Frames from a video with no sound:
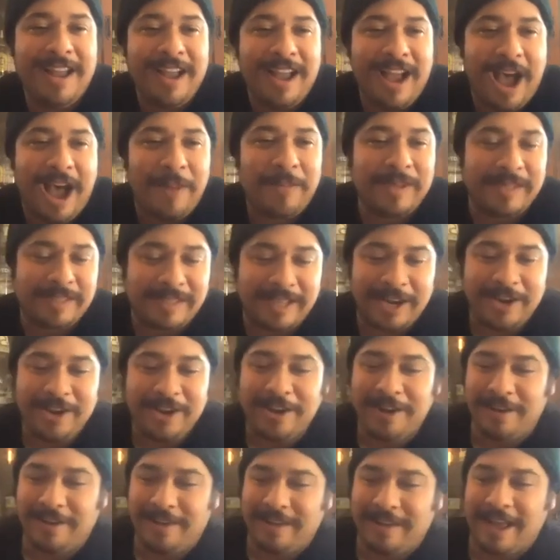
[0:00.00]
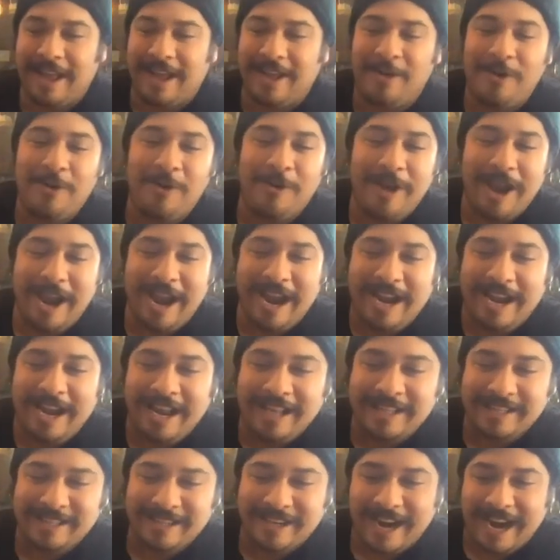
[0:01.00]
I'm going to send you that whole
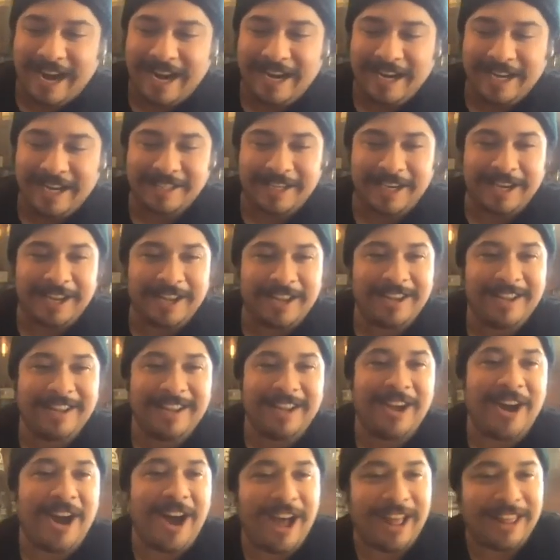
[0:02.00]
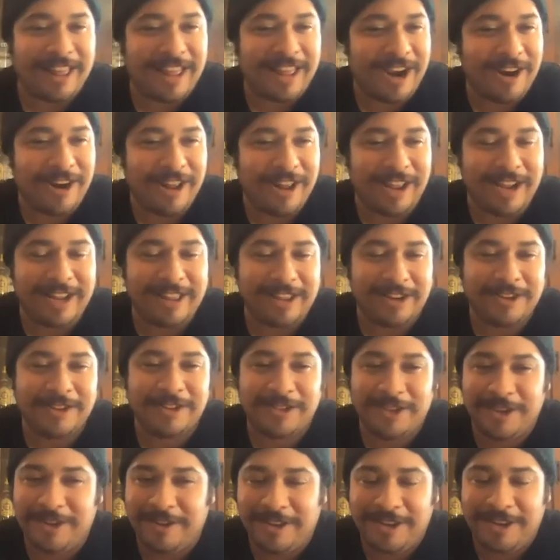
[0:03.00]
80s, 90s, like, goth era. Like,
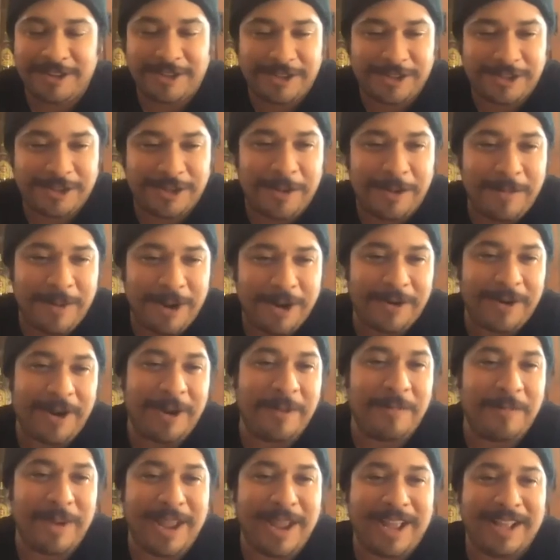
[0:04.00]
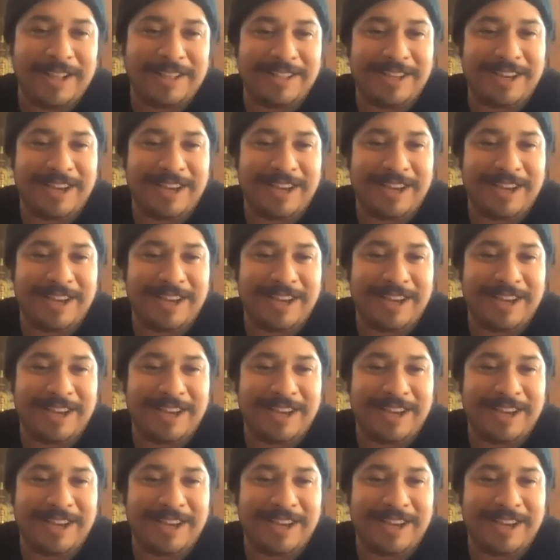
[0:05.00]
there's so many great bands.